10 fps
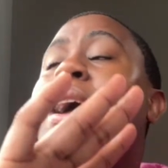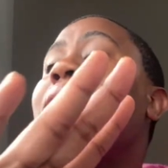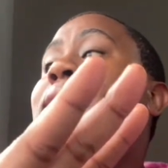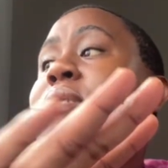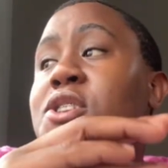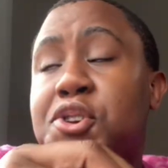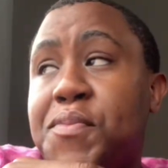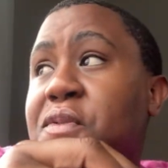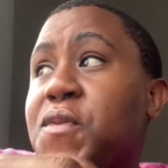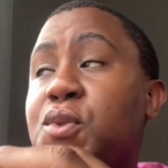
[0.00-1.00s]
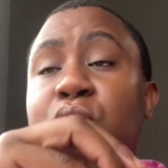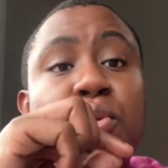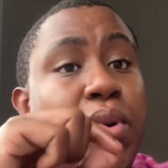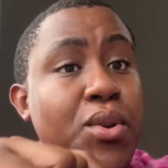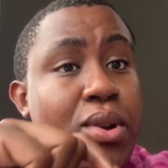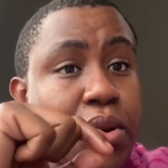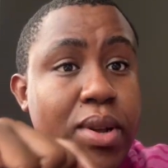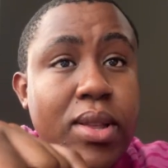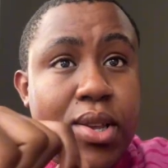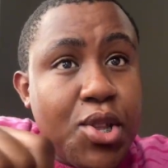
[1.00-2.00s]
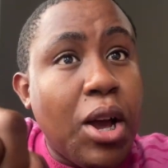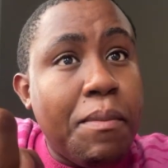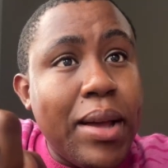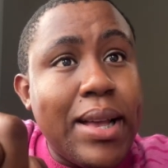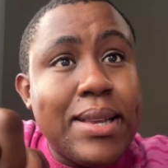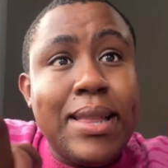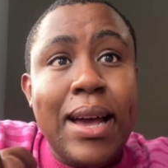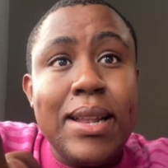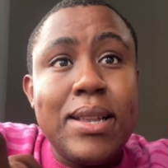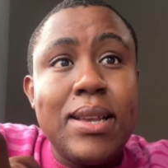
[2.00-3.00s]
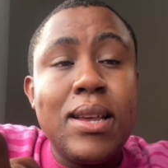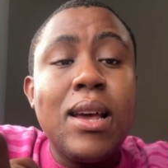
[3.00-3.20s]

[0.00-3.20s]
And tips for you when you're doing this topic is that